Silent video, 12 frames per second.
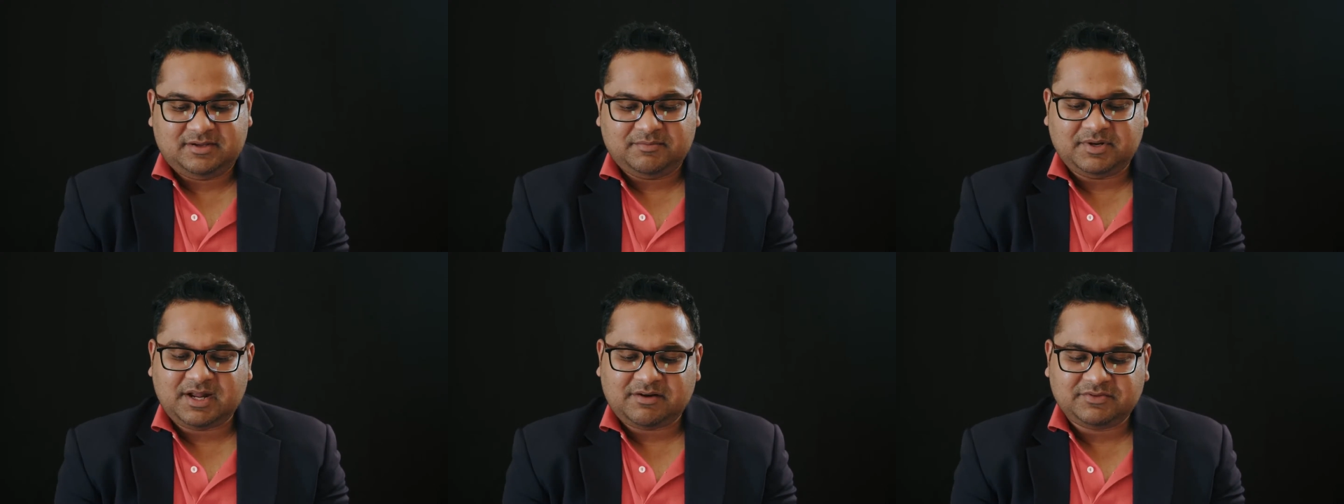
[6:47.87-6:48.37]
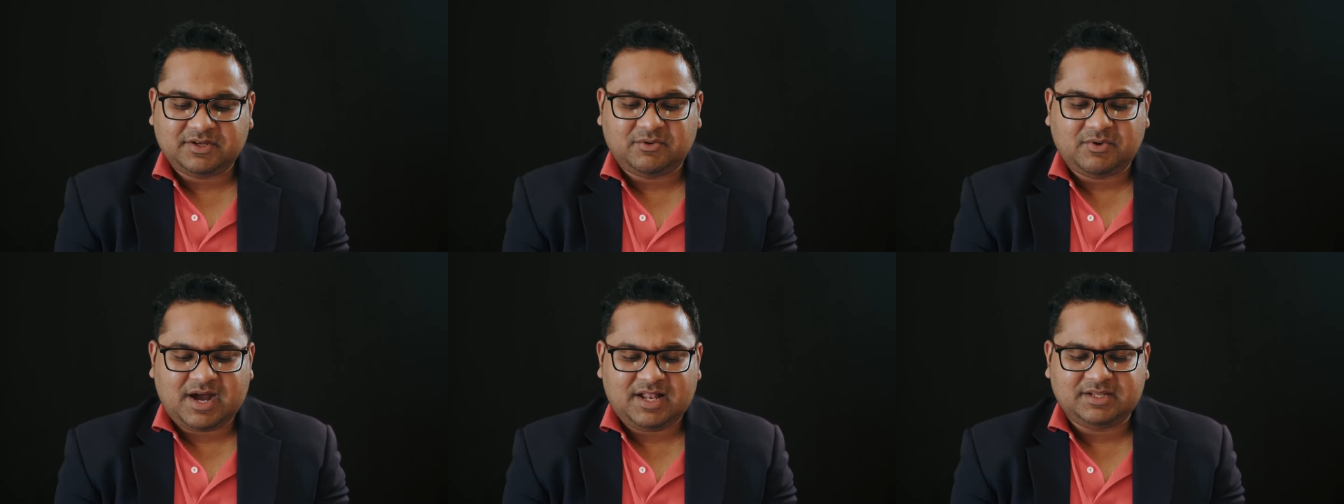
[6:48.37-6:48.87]
But after a
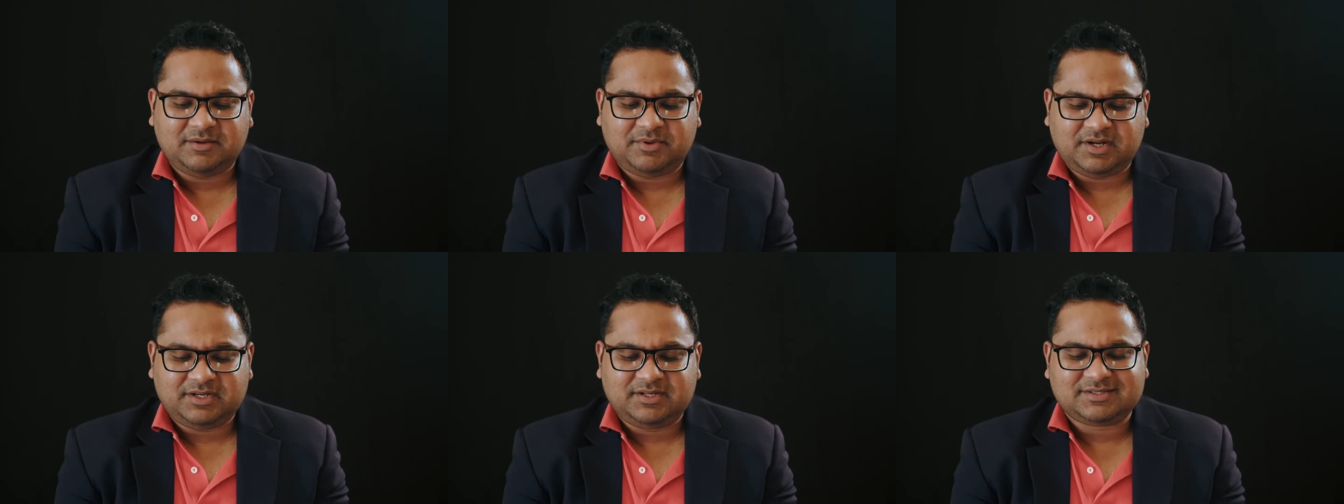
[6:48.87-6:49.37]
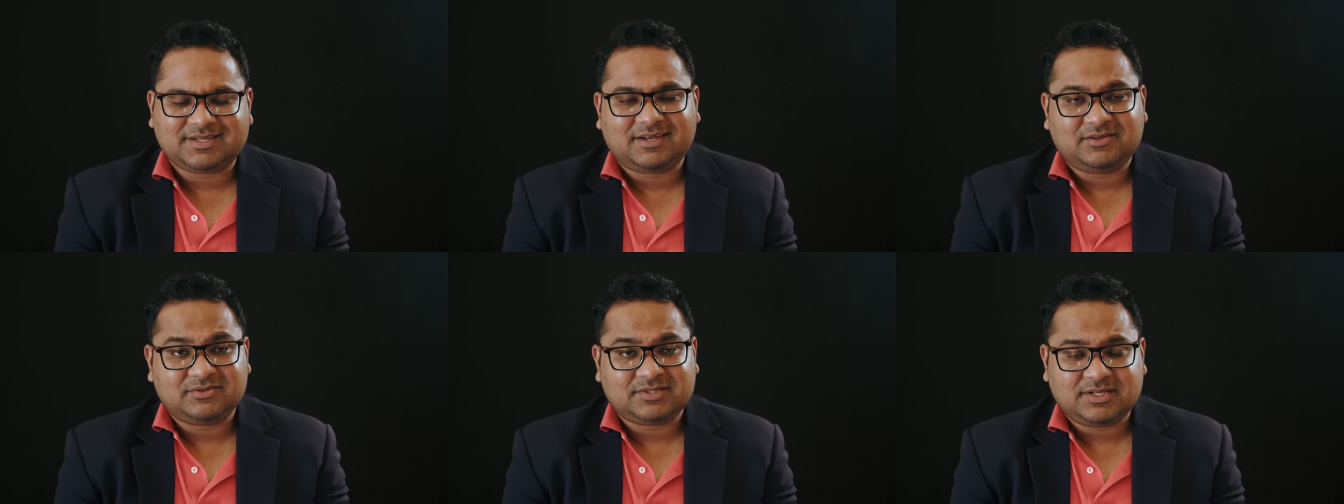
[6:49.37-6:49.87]
while, your body does get
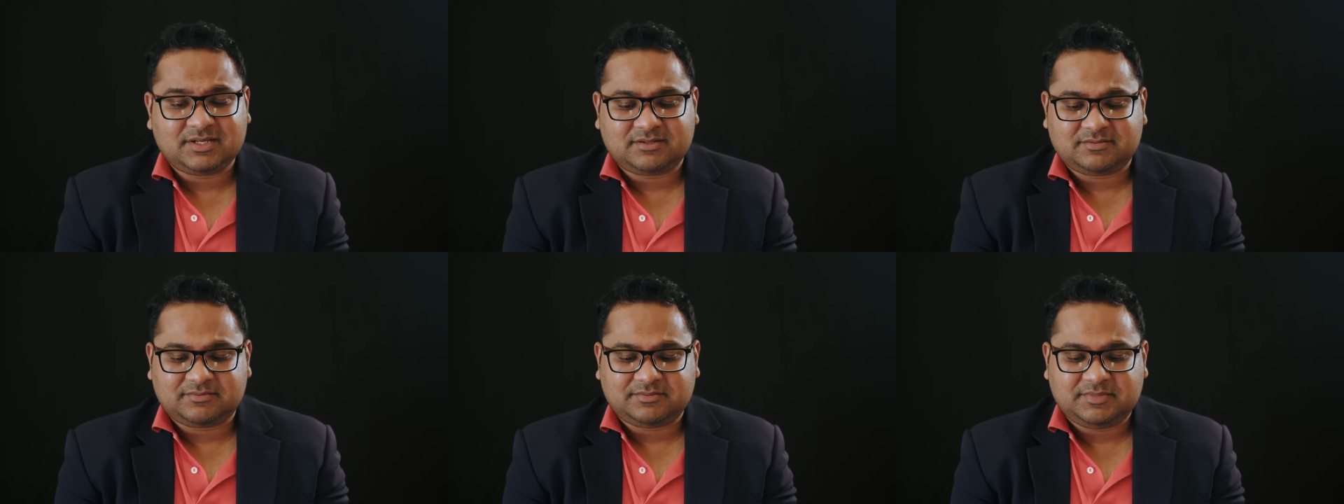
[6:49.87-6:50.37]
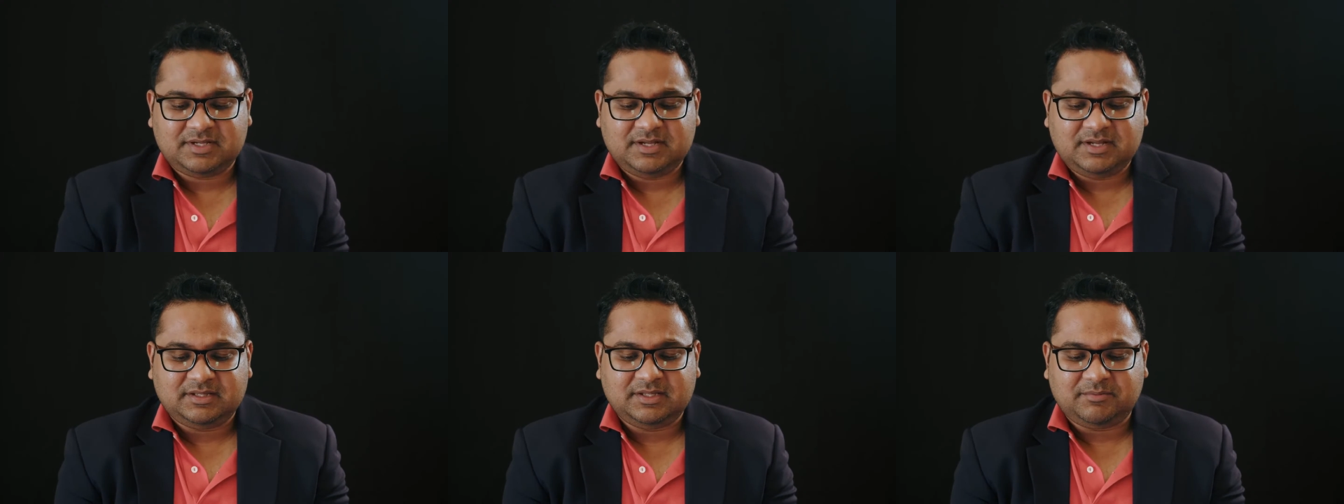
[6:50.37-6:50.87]
used to it.
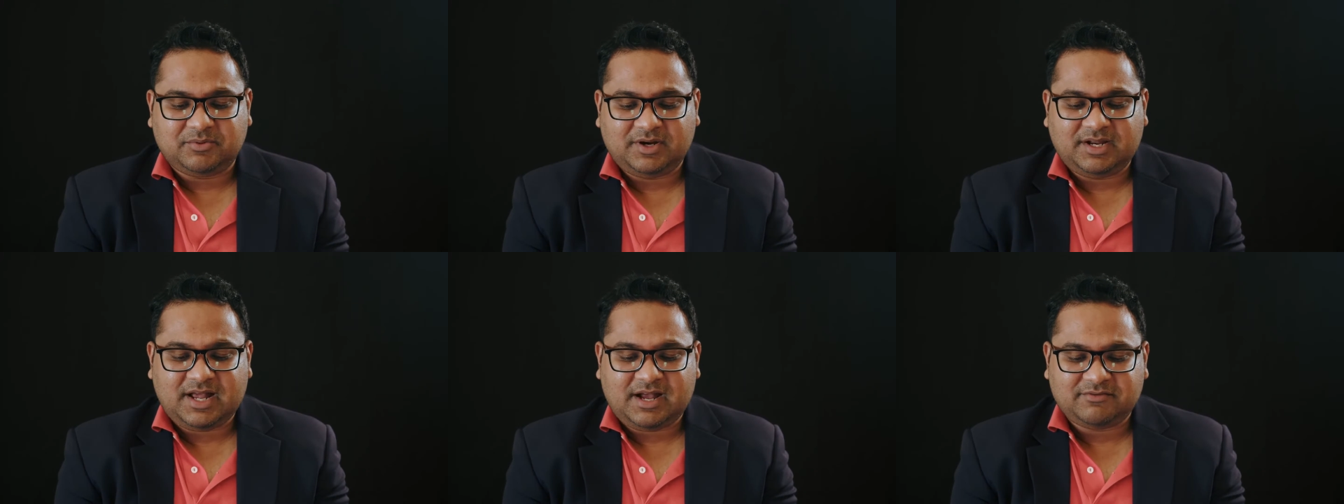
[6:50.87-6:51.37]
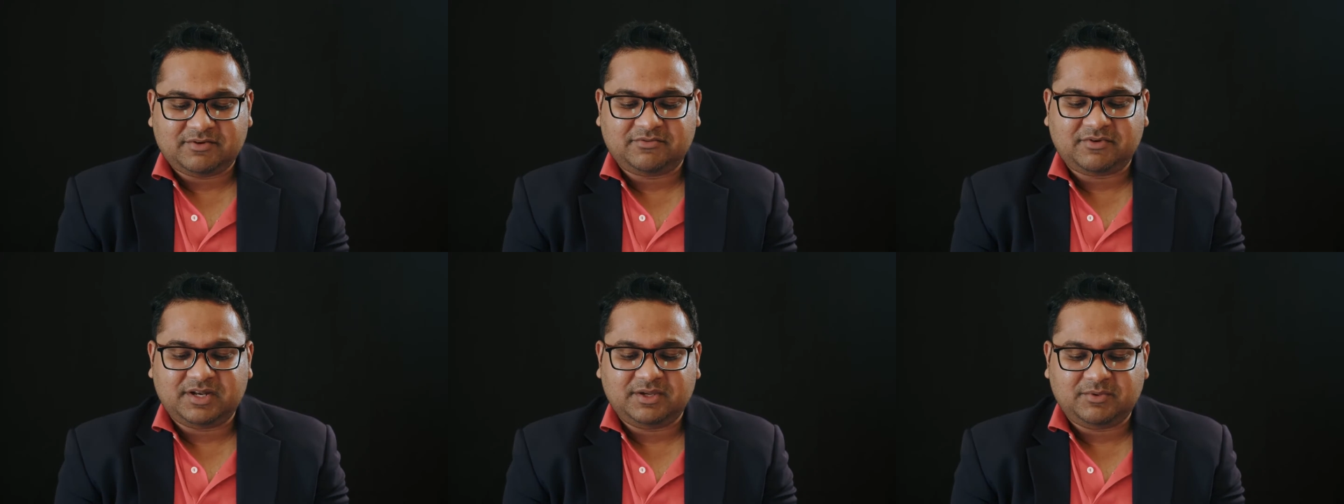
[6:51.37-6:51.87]
The brain have a
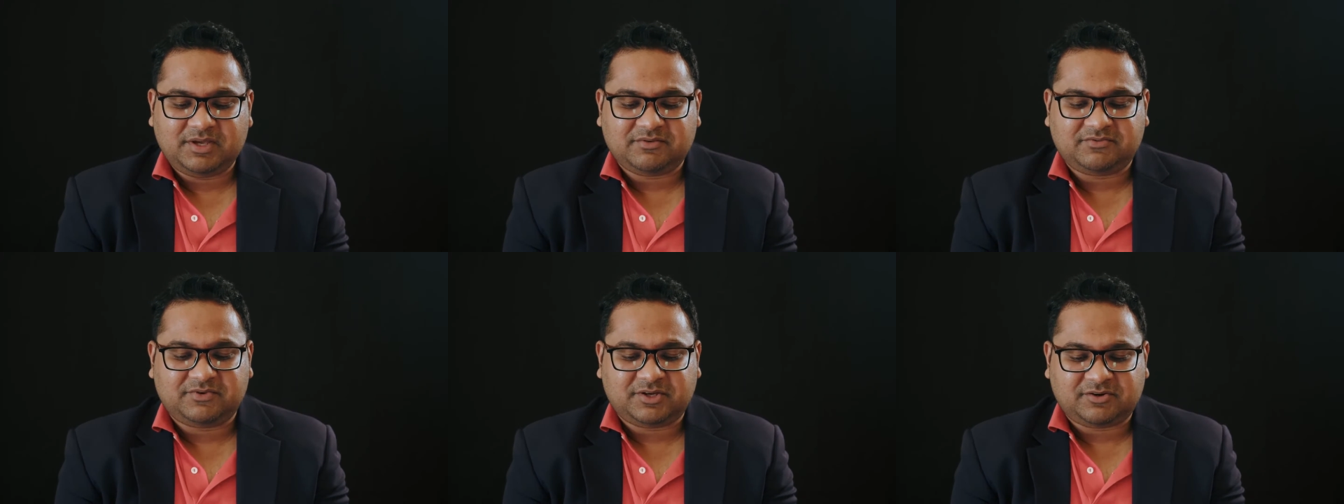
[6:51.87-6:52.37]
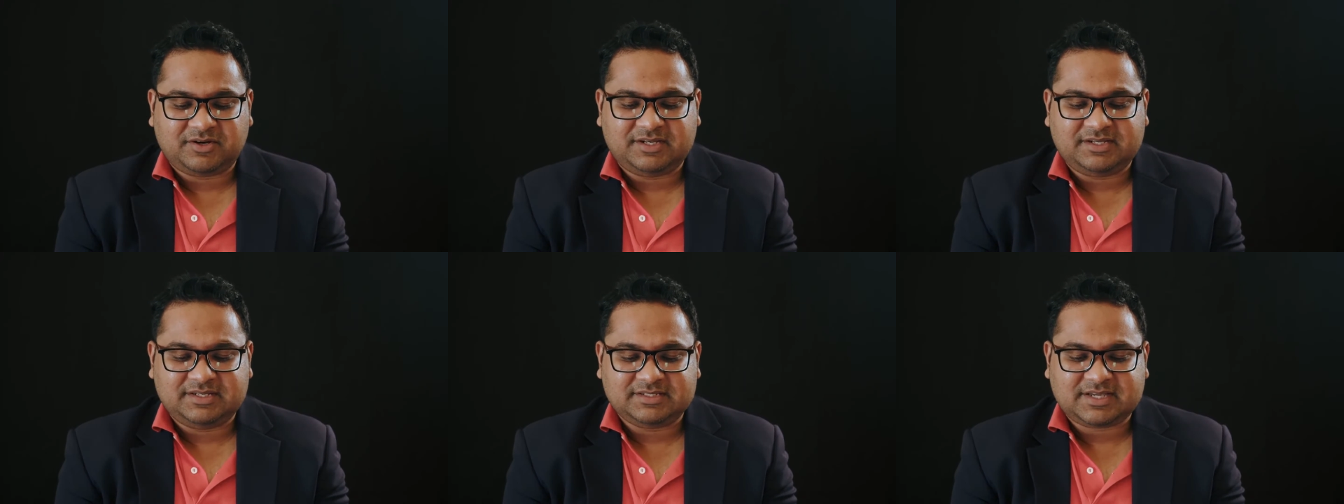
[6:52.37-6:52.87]
funny way of figuring
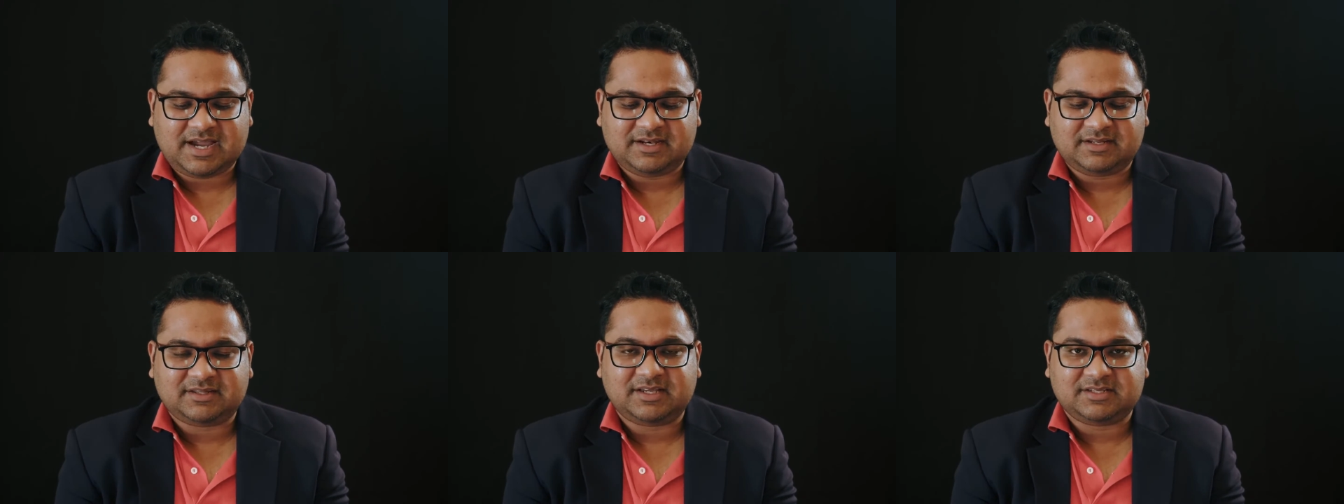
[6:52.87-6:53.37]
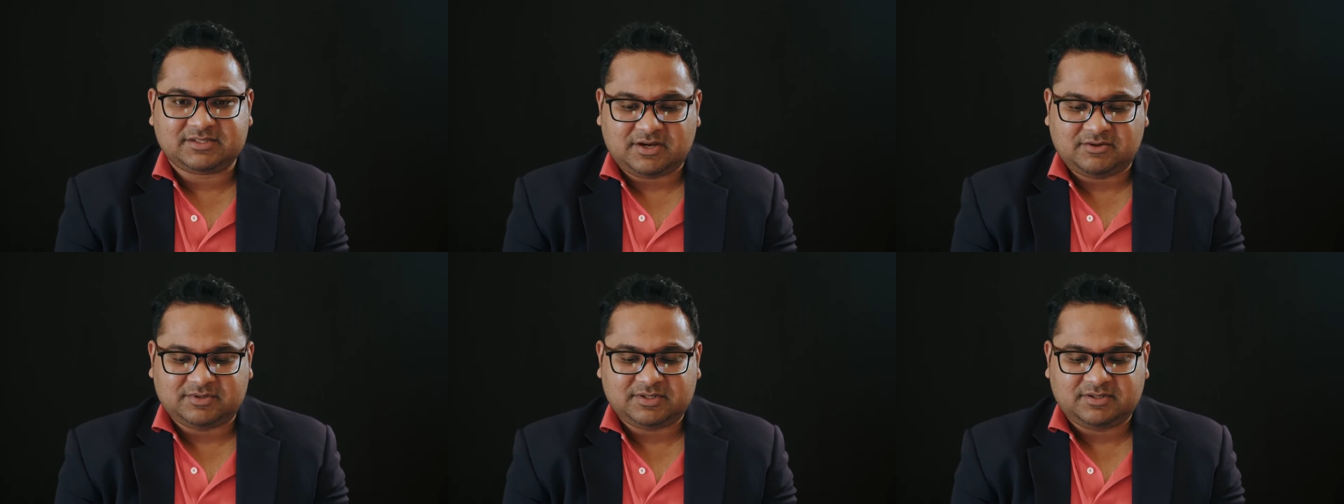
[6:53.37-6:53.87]
these kind of things
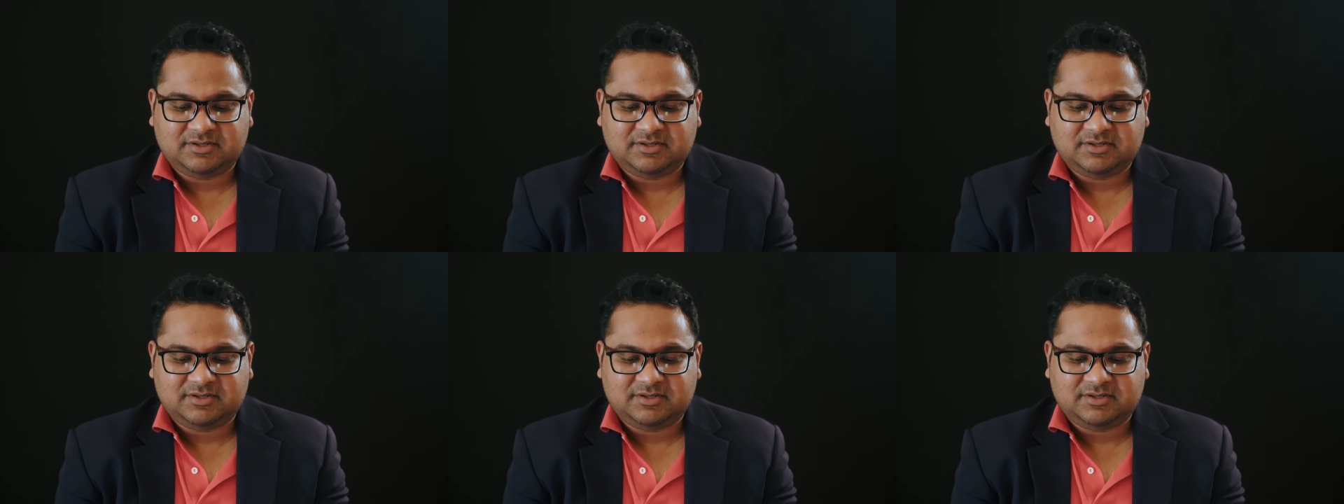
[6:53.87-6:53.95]
out.